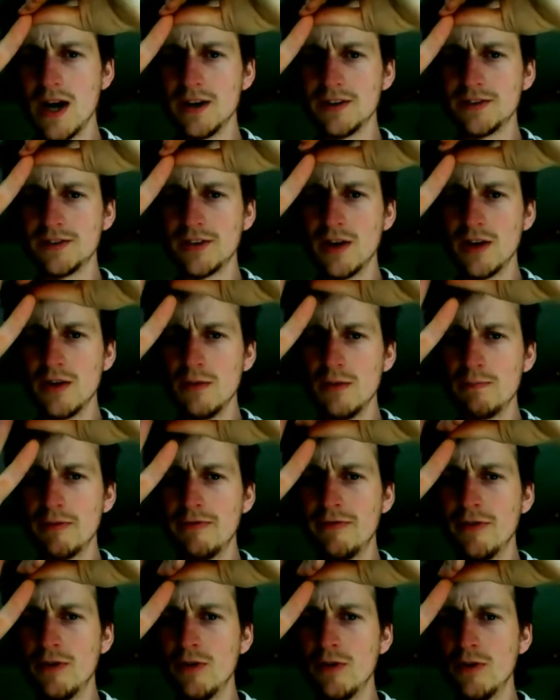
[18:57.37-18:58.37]
So
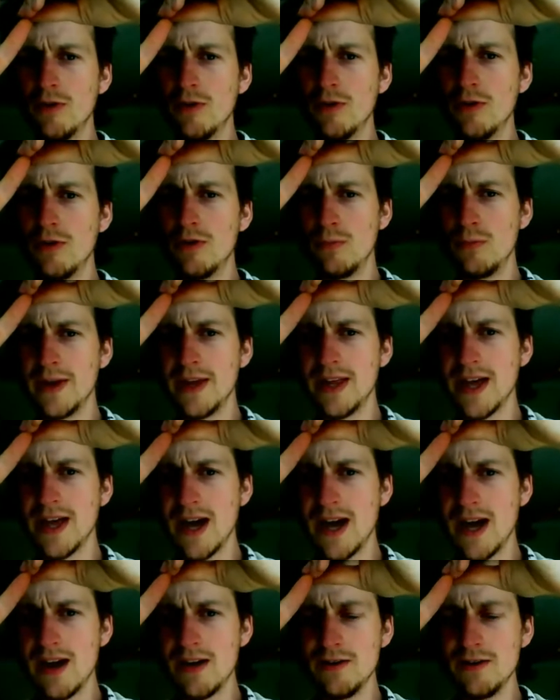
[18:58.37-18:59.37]
before we